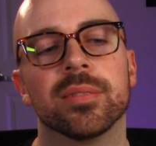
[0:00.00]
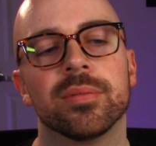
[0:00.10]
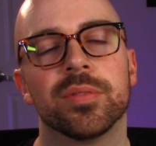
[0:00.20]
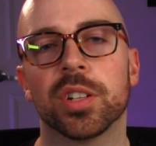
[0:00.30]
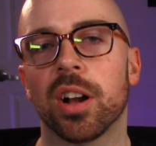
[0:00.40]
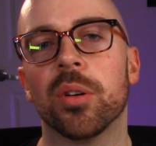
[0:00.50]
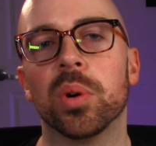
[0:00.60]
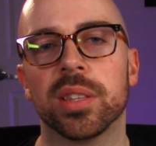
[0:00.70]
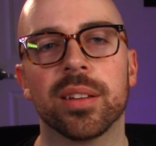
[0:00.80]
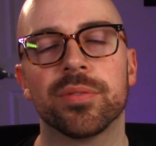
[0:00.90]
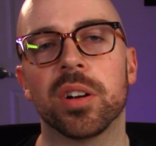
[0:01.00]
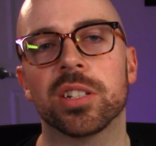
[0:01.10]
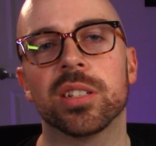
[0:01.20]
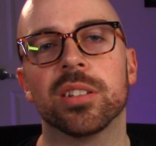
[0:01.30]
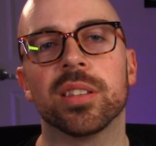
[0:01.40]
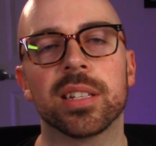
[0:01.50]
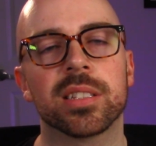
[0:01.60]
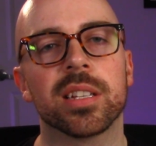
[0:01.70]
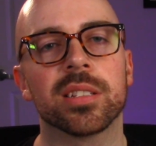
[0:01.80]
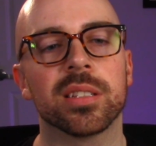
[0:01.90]
figure out what that function on that
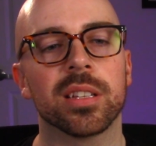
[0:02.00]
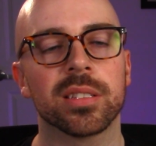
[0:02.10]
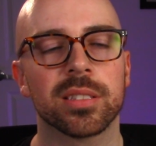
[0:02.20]
station does.